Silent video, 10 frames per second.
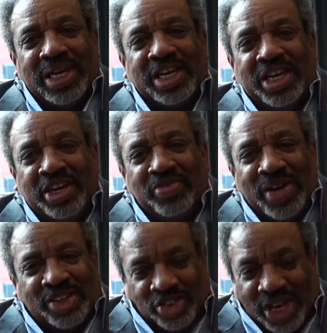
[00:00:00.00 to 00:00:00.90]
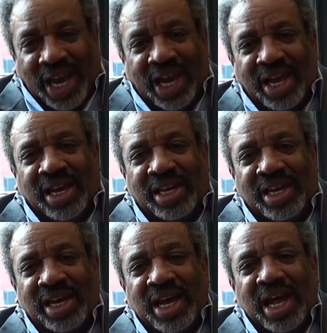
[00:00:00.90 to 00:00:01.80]
Change your life.
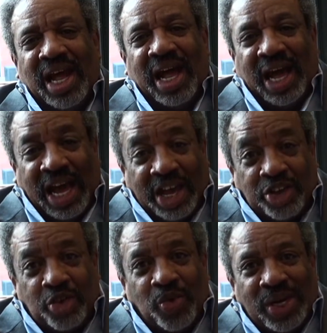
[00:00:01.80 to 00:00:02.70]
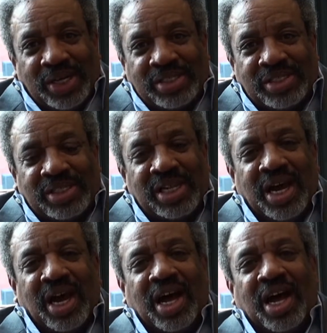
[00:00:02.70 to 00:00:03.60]
Keep coming back and say,
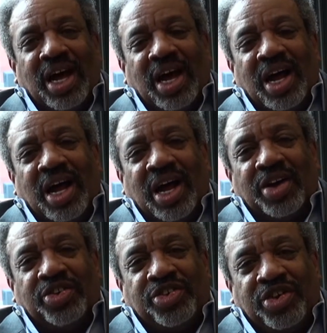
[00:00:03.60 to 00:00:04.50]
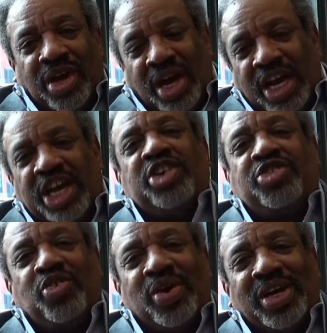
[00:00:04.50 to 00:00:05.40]
I can do this.
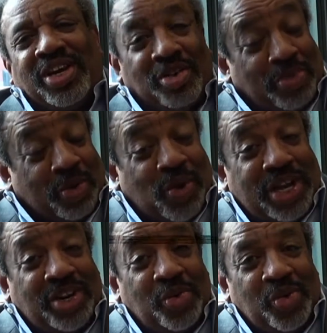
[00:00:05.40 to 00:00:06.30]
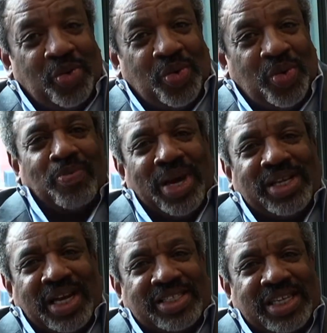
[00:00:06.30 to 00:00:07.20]
And begin to believe that you
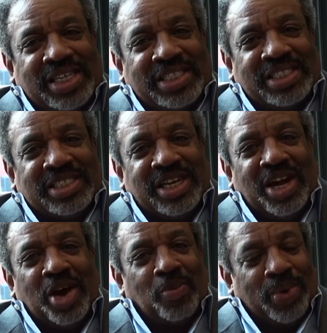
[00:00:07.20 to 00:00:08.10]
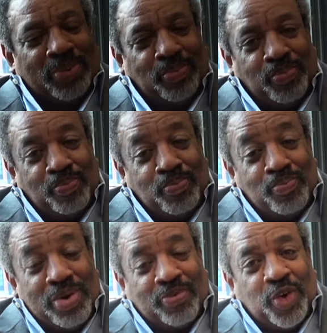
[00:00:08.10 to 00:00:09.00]
can. And you will.